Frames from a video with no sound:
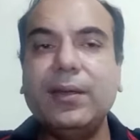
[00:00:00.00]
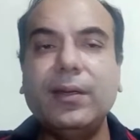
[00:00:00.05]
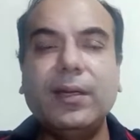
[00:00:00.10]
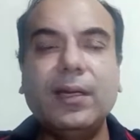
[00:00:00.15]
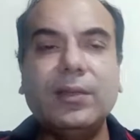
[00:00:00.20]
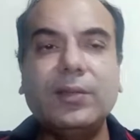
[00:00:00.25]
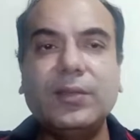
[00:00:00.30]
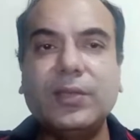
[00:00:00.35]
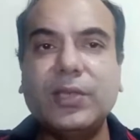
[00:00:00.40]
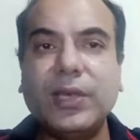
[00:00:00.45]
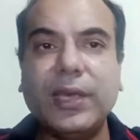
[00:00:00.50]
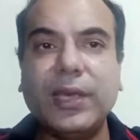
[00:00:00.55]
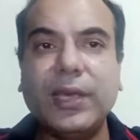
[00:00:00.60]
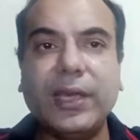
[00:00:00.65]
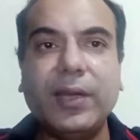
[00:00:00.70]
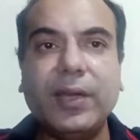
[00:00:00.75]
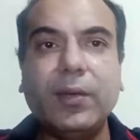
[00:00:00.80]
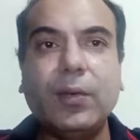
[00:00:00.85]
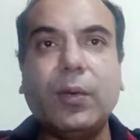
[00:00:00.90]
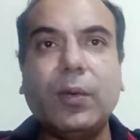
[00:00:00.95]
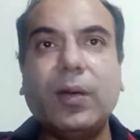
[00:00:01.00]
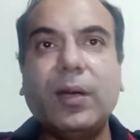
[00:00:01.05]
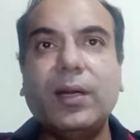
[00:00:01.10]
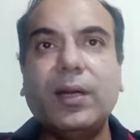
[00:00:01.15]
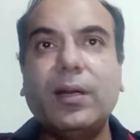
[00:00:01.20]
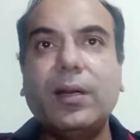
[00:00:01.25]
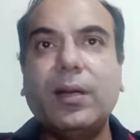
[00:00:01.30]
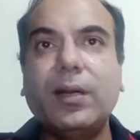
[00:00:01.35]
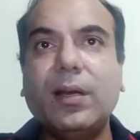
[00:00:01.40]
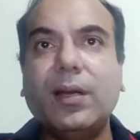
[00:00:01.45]
high-end chain
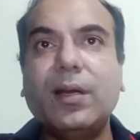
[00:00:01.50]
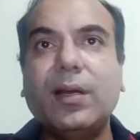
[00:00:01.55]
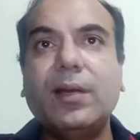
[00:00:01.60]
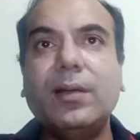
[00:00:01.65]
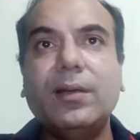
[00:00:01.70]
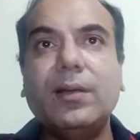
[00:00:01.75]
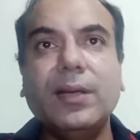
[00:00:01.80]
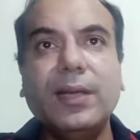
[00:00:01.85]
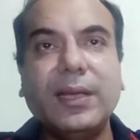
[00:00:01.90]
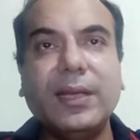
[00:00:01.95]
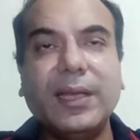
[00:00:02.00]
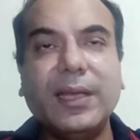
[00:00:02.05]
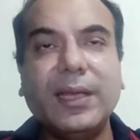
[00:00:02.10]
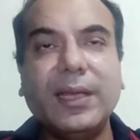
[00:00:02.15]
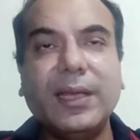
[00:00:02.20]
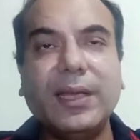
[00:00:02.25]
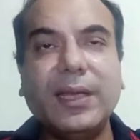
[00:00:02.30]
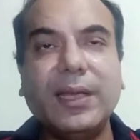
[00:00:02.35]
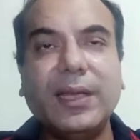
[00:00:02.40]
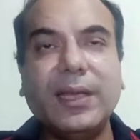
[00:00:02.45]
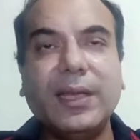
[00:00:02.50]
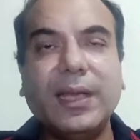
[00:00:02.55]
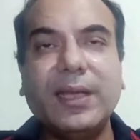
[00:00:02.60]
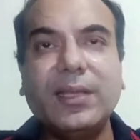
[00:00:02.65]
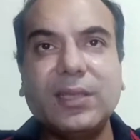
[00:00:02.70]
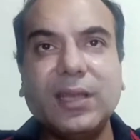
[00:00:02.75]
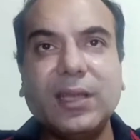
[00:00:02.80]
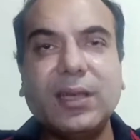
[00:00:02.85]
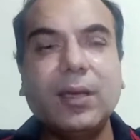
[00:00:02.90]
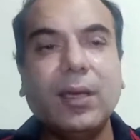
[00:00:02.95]
or retail
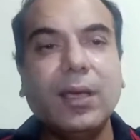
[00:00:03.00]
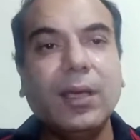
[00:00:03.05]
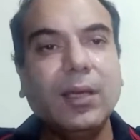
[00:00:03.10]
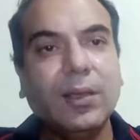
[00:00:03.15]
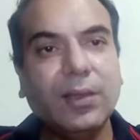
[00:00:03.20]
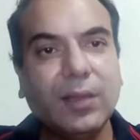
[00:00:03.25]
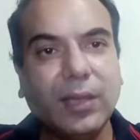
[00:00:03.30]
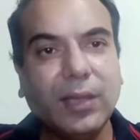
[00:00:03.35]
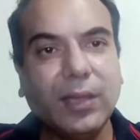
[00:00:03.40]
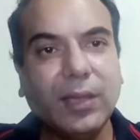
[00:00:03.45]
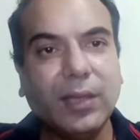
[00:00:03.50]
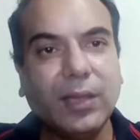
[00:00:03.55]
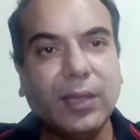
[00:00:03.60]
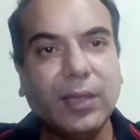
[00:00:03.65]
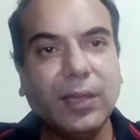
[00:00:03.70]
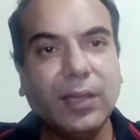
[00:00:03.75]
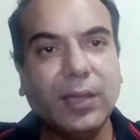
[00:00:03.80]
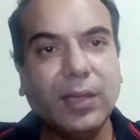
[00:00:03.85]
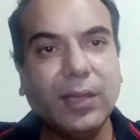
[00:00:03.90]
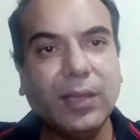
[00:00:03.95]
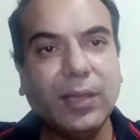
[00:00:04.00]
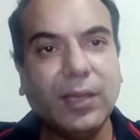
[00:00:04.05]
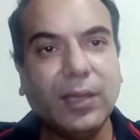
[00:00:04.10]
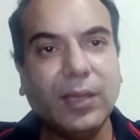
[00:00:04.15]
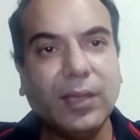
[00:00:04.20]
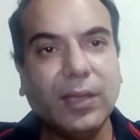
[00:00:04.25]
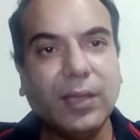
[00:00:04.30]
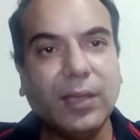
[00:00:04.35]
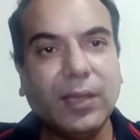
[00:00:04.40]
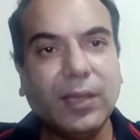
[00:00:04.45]
chain, they
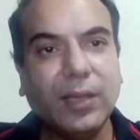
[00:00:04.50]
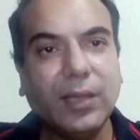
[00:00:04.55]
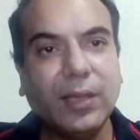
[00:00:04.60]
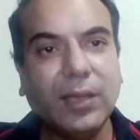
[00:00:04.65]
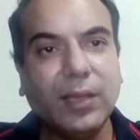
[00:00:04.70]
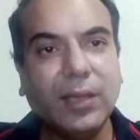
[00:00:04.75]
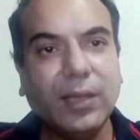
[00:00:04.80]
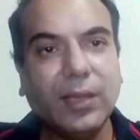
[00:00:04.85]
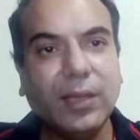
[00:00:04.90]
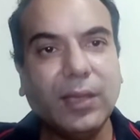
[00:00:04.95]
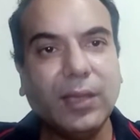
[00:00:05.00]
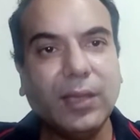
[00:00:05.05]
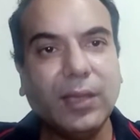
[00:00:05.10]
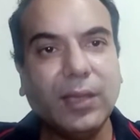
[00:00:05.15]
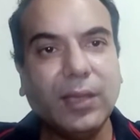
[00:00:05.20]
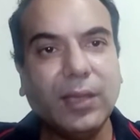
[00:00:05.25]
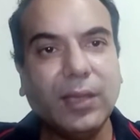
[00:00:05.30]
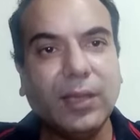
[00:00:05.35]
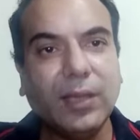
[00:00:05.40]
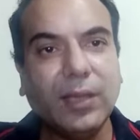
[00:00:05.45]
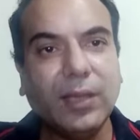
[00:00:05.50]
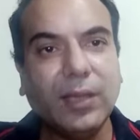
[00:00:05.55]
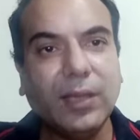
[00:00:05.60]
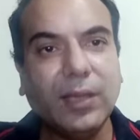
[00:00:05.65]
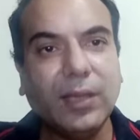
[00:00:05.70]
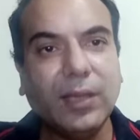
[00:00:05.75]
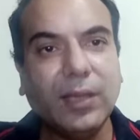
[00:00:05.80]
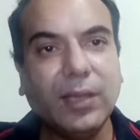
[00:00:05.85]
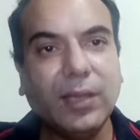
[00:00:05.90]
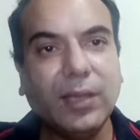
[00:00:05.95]
always have this,
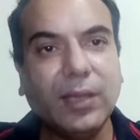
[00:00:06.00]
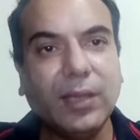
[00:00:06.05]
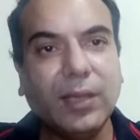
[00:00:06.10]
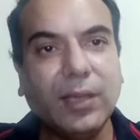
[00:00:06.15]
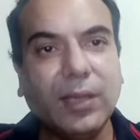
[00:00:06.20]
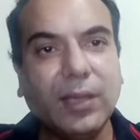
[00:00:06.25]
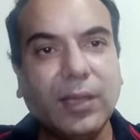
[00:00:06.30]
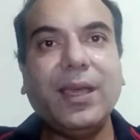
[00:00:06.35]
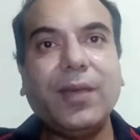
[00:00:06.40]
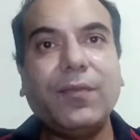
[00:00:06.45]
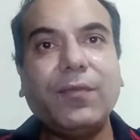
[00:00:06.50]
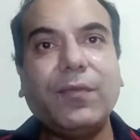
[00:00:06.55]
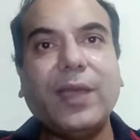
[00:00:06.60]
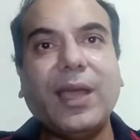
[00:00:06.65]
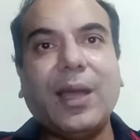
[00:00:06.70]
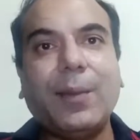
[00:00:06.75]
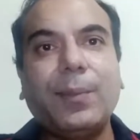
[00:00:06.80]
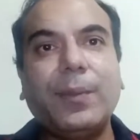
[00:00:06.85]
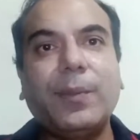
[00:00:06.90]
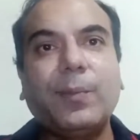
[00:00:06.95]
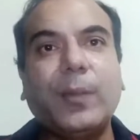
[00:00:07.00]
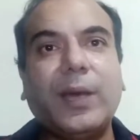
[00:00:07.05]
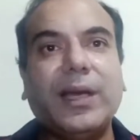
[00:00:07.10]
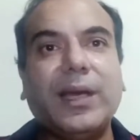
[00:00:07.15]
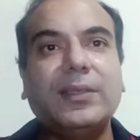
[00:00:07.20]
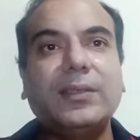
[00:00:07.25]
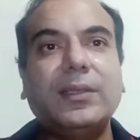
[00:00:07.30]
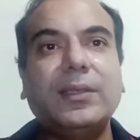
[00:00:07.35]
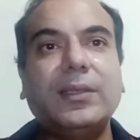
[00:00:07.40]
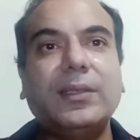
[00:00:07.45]
but they have kept
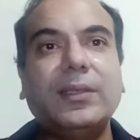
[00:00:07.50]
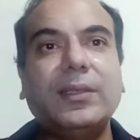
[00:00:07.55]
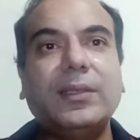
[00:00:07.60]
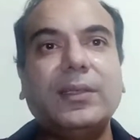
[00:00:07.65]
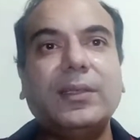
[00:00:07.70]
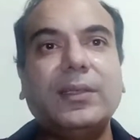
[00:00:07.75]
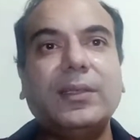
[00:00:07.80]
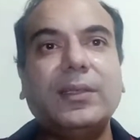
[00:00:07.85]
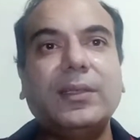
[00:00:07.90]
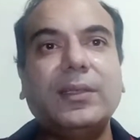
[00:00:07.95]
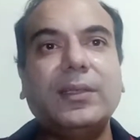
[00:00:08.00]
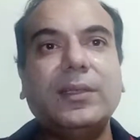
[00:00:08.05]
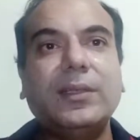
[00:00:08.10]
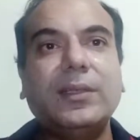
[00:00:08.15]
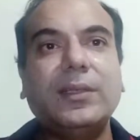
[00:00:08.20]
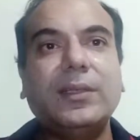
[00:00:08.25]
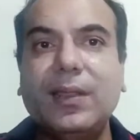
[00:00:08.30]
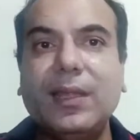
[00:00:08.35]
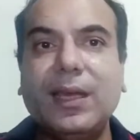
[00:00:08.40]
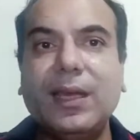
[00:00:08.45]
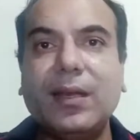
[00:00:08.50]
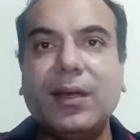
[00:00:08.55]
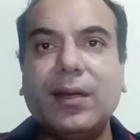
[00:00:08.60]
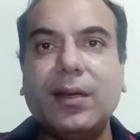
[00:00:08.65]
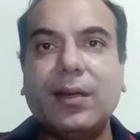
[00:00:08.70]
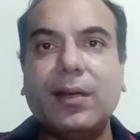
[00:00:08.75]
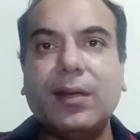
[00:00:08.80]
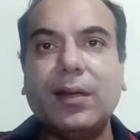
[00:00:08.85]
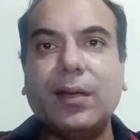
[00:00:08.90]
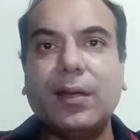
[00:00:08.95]
margin so aligned with
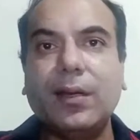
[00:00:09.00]
their